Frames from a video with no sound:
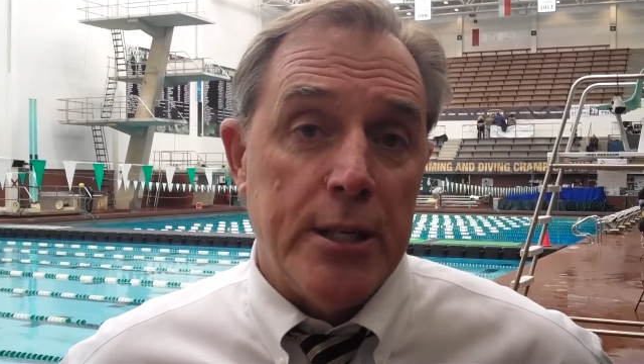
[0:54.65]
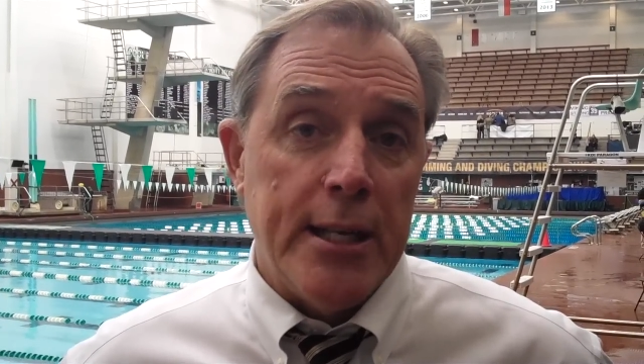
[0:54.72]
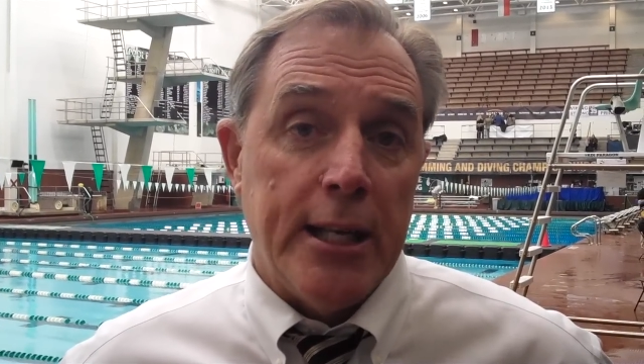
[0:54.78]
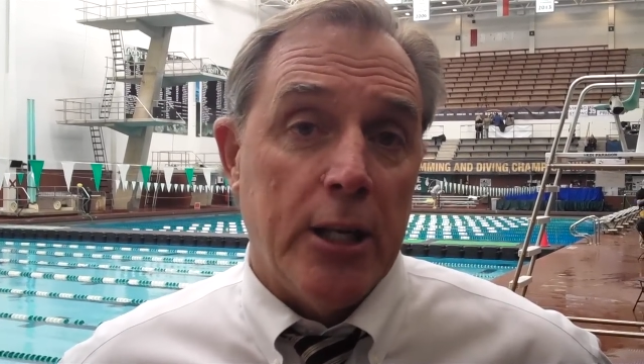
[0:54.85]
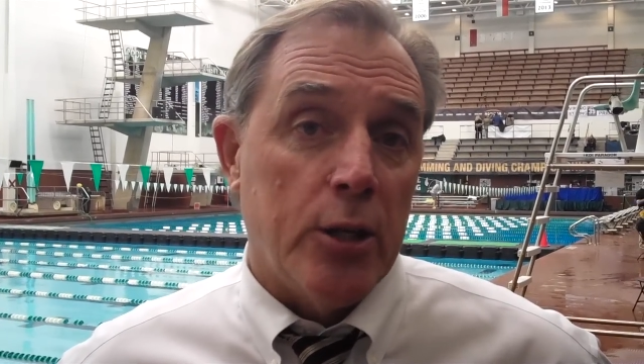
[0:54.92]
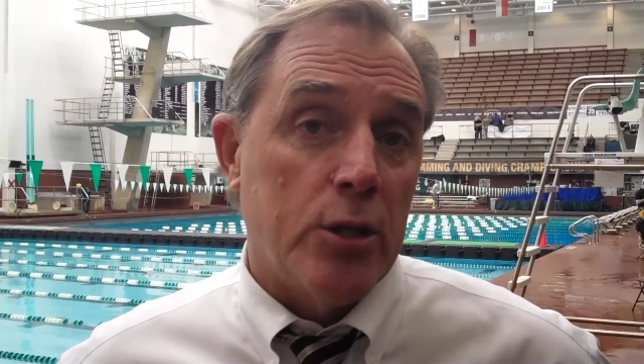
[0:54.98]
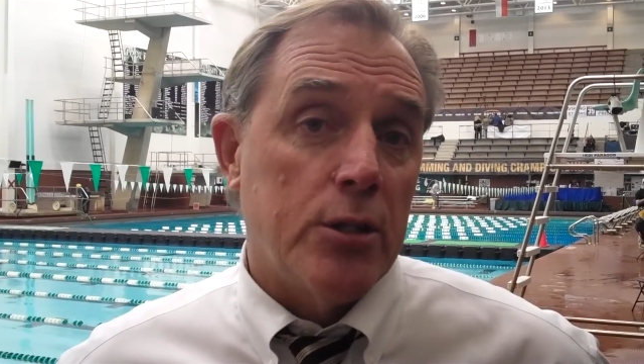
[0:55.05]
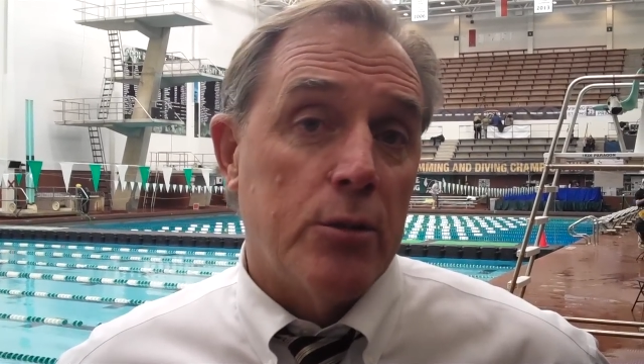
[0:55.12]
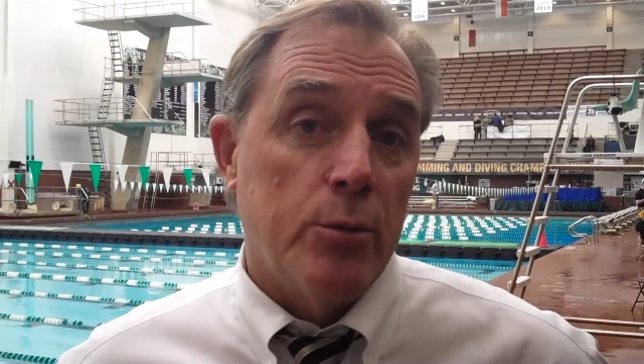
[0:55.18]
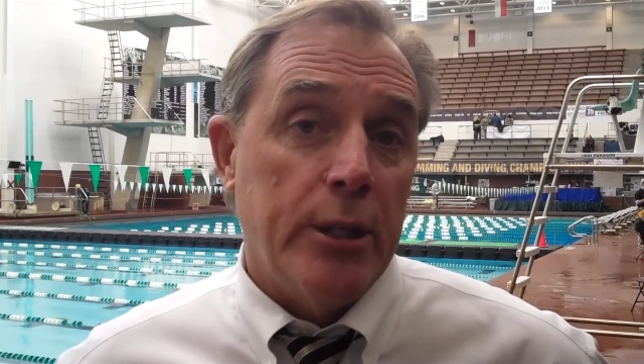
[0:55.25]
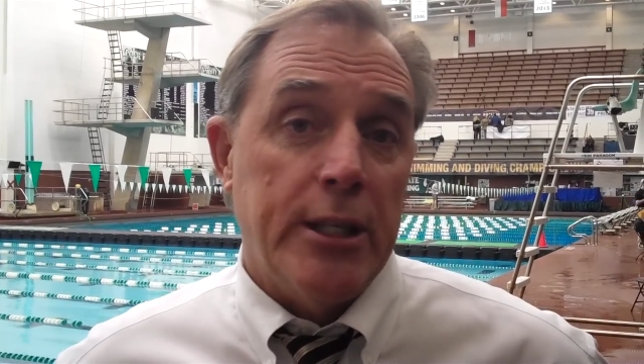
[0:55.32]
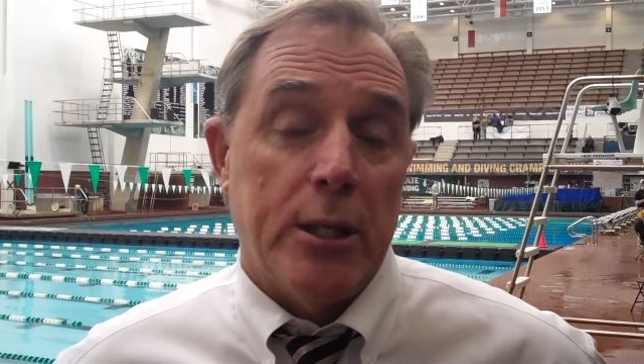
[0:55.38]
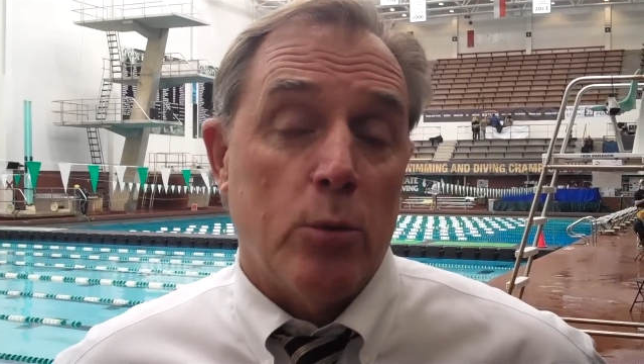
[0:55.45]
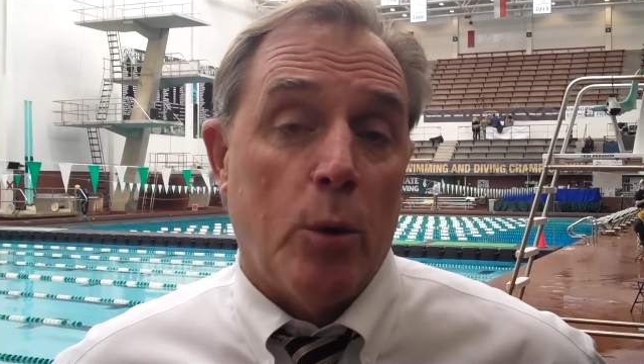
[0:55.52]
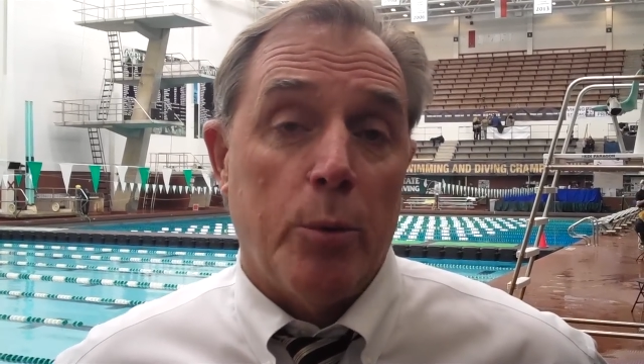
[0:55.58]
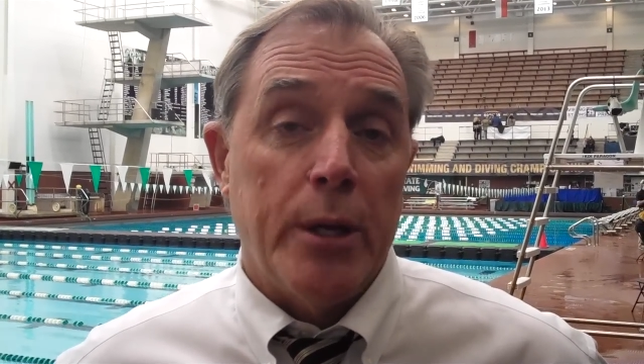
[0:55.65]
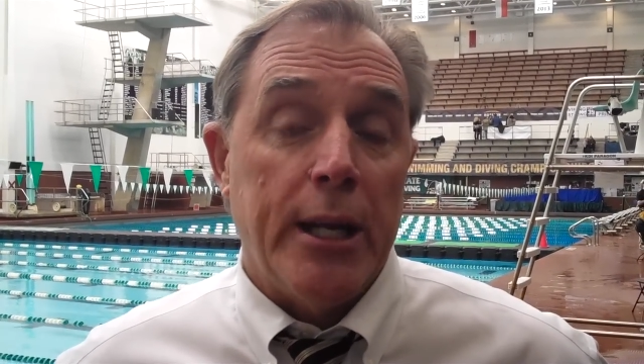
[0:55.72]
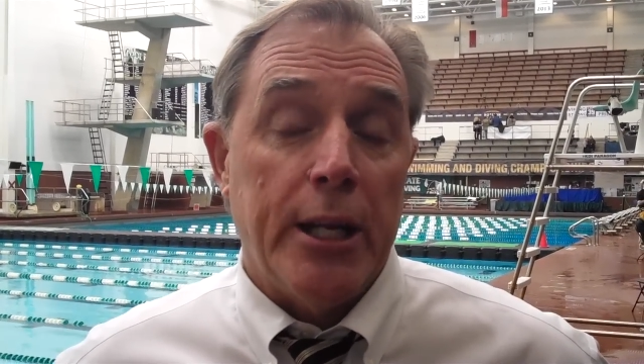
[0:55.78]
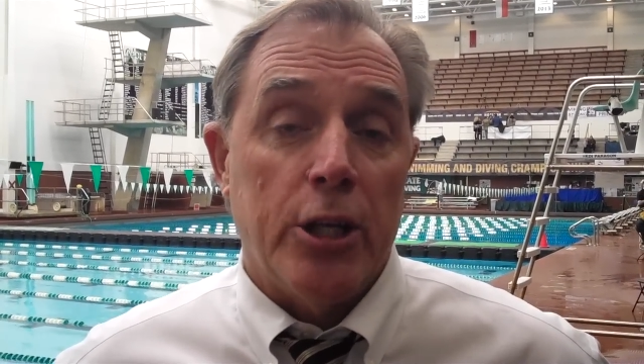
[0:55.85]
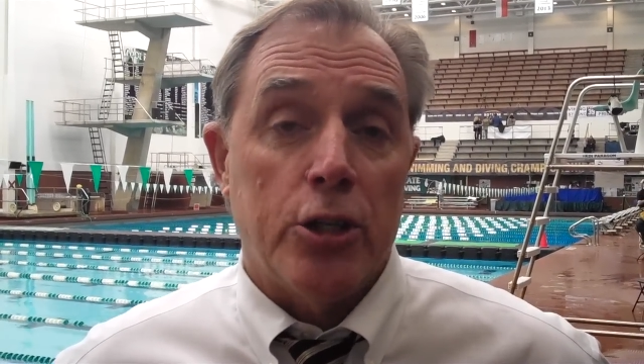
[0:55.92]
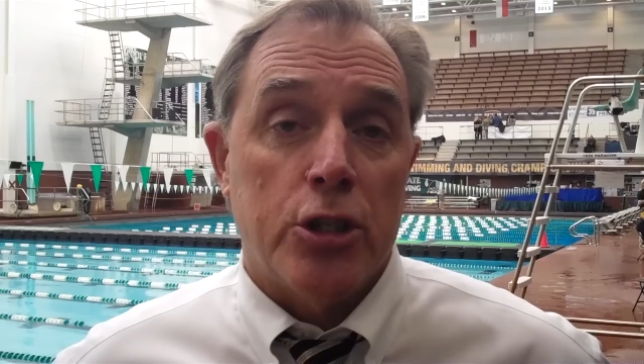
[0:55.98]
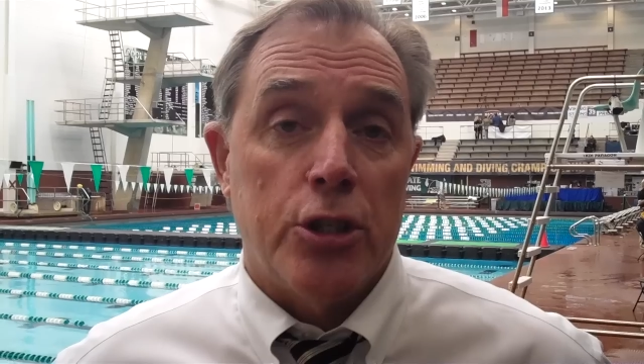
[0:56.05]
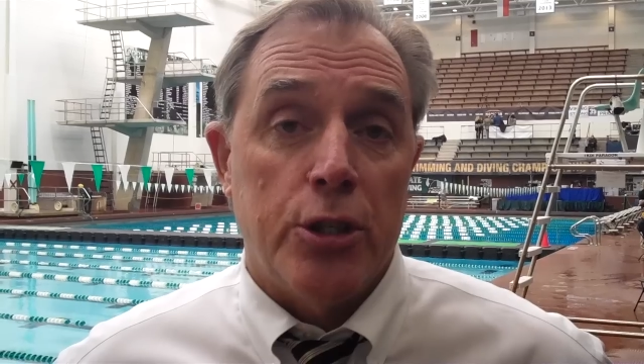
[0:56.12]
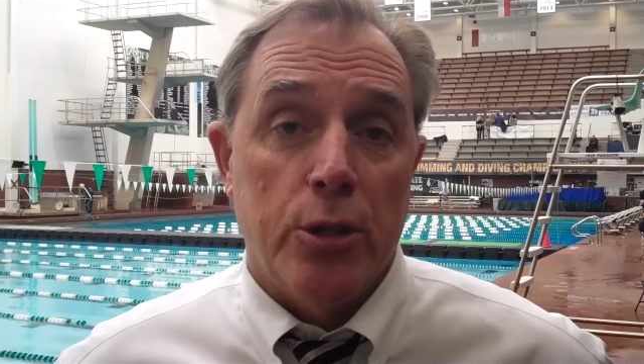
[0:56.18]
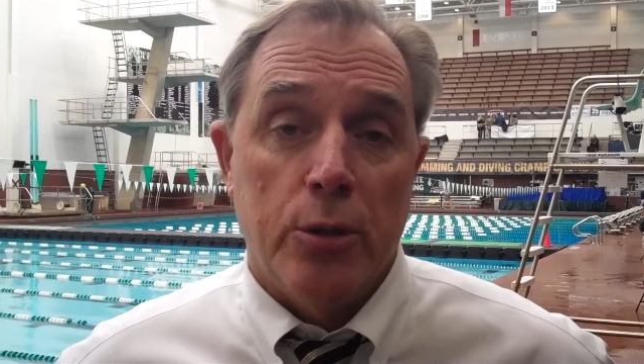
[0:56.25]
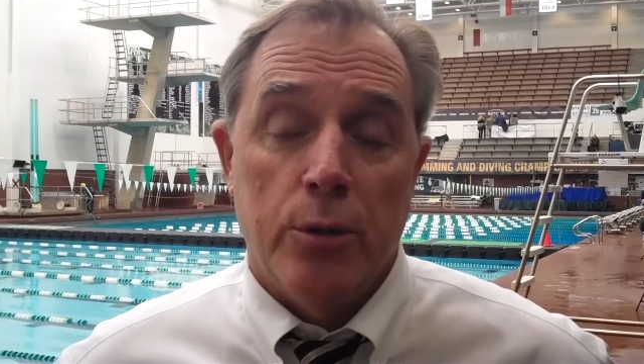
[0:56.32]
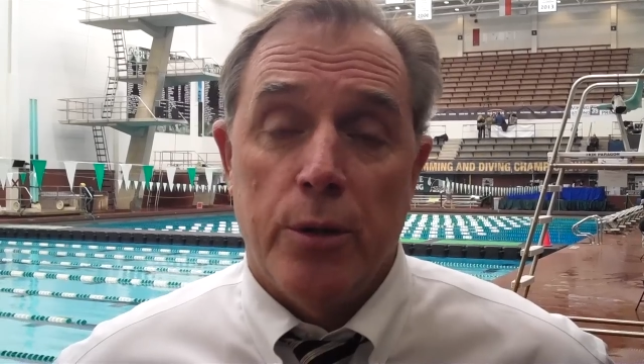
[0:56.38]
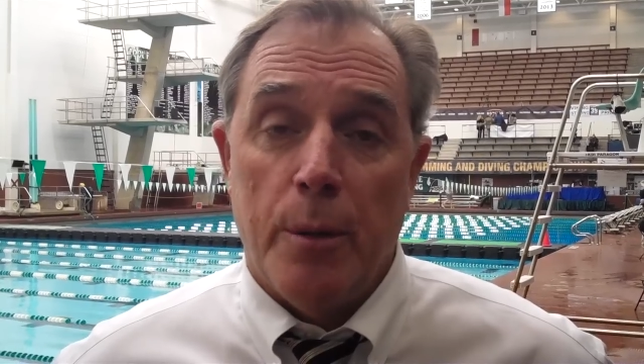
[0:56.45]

needed, we did what we needed to do.